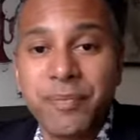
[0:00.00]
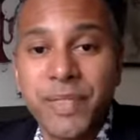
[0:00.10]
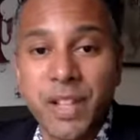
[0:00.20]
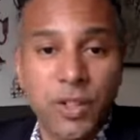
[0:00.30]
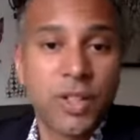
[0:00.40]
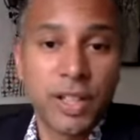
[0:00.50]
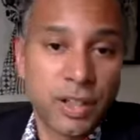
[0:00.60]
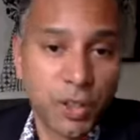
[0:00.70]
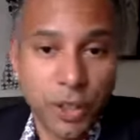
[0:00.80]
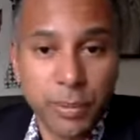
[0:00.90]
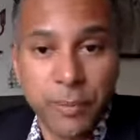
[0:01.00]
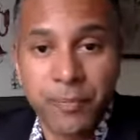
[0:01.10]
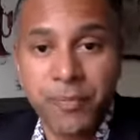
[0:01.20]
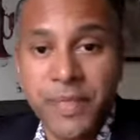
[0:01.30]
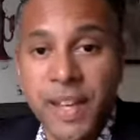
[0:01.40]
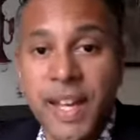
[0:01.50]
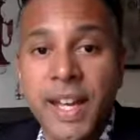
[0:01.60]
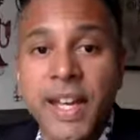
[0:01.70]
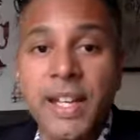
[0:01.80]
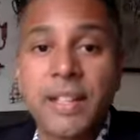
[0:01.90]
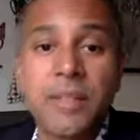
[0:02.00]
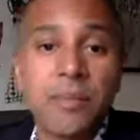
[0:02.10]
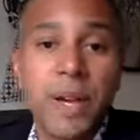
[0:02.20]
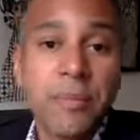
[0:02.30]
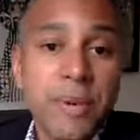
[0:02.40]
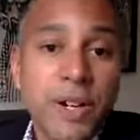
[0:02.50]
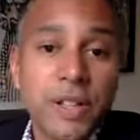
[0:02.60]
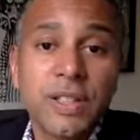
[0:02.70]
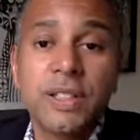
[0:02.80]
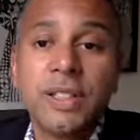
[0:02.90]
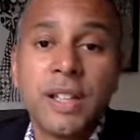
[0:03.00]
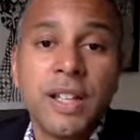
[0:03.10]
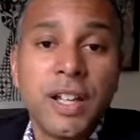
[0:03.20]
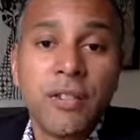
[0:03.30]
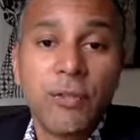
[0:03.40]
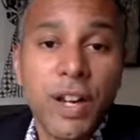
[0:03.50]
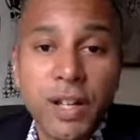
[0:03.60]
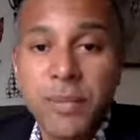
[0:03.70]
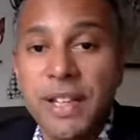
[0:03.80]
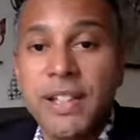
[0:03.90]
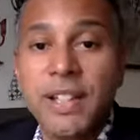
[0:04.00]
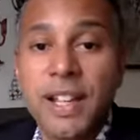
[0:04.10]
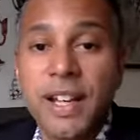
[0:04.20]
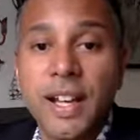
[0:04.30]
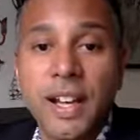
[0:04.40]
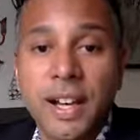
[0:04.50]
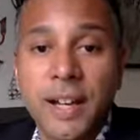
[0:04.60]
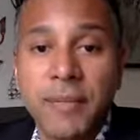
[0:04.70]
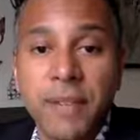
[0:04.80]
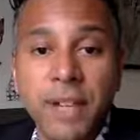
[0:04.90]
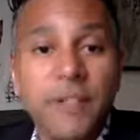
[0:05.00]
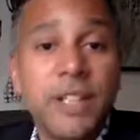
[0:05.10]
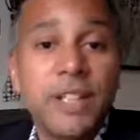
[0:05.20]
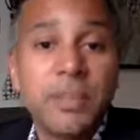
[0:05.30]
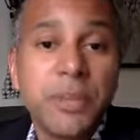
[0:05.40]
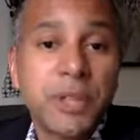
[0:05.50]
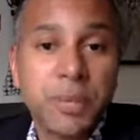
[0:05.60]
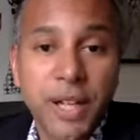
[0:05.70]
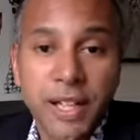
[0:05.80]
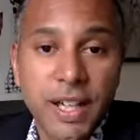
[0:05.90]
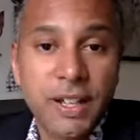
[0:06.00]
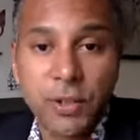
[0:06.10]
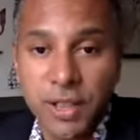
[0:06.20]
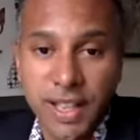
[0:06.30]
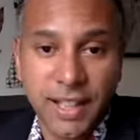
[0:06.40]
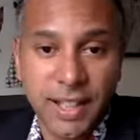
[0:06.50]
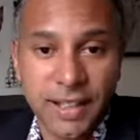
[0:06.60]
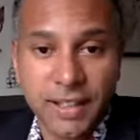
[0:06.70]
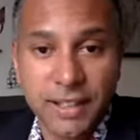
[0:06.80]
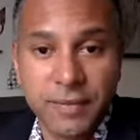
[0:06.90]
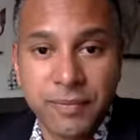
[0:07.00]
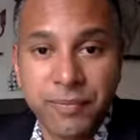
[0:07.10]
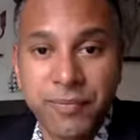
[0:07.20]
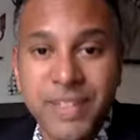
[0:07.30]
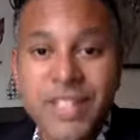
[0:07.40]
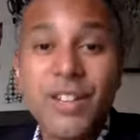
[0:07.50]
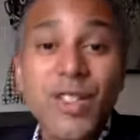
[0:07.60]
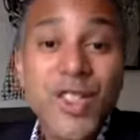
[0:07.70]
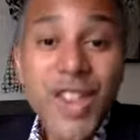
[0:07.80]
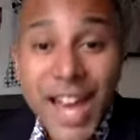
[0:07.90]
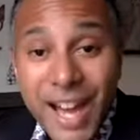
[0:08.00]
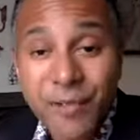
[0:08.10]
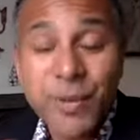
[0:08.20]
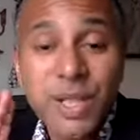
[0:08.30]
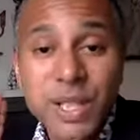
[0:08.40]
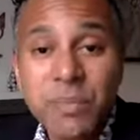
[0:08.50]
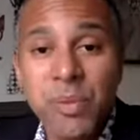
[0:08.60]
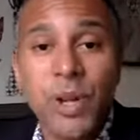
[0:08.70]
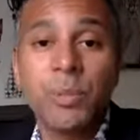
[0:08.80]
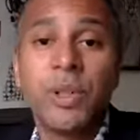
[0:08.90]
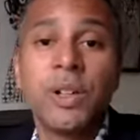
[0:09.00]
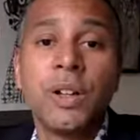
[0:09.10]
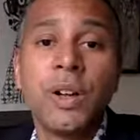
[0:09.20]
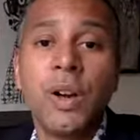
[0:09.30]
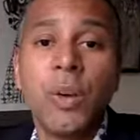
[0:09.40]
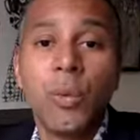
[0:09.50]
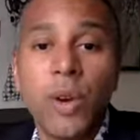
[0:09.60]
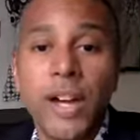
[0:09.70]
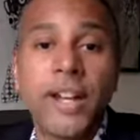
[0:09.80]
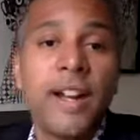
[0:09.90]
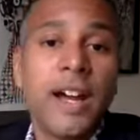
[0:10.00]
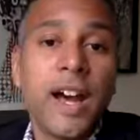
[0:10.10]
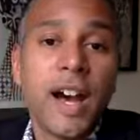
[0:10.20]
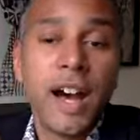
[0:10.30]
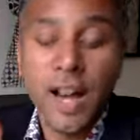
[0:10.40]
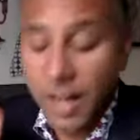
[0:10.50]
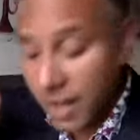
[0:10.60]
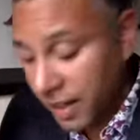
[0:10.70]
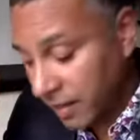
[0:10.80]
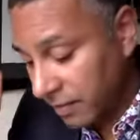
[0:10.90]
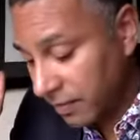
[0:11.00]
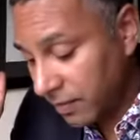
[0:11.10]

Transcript: I got another job, and my boss recommended that I read some books by a guy called Dan Kennedy. So that was the moment when I